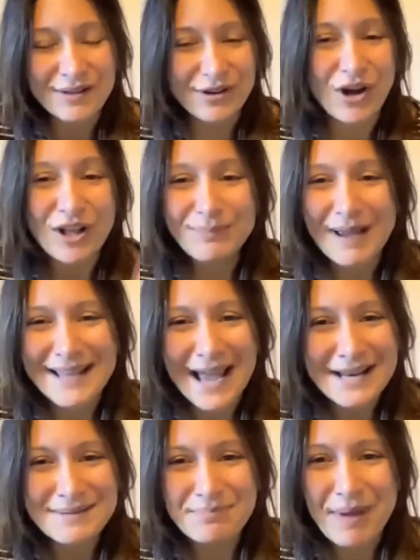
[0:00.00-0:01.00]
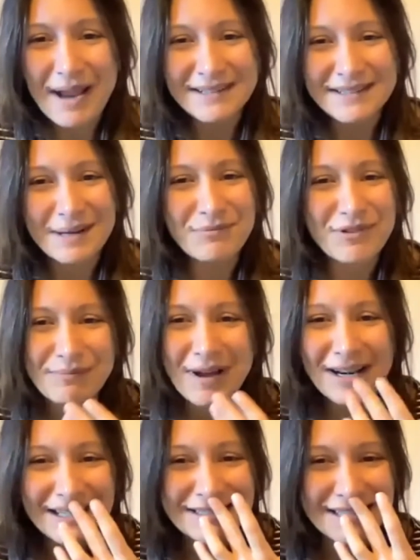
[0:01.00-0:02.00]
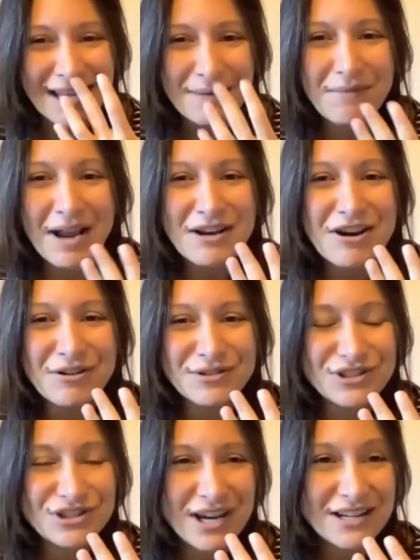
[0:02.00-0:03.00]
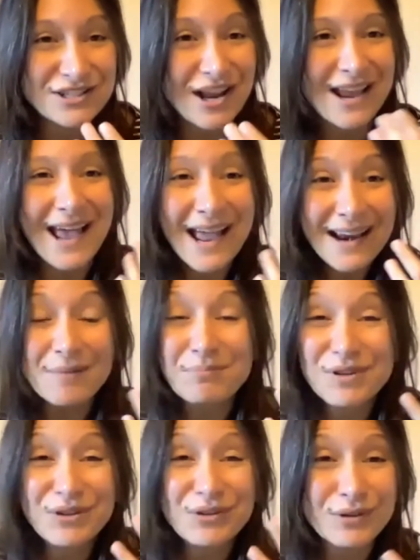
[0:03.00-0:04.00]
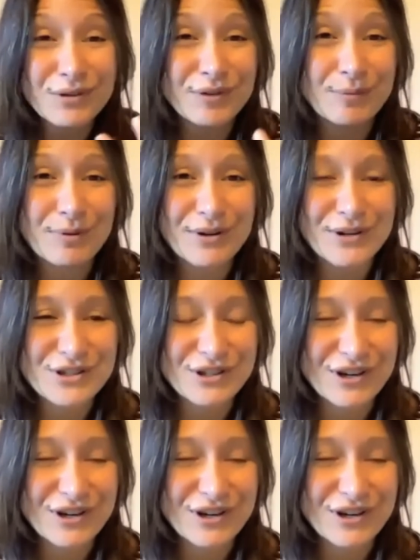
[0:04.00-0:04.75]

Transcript: called my dad and begged him for money to get my nose changed. I had a beautiful Persian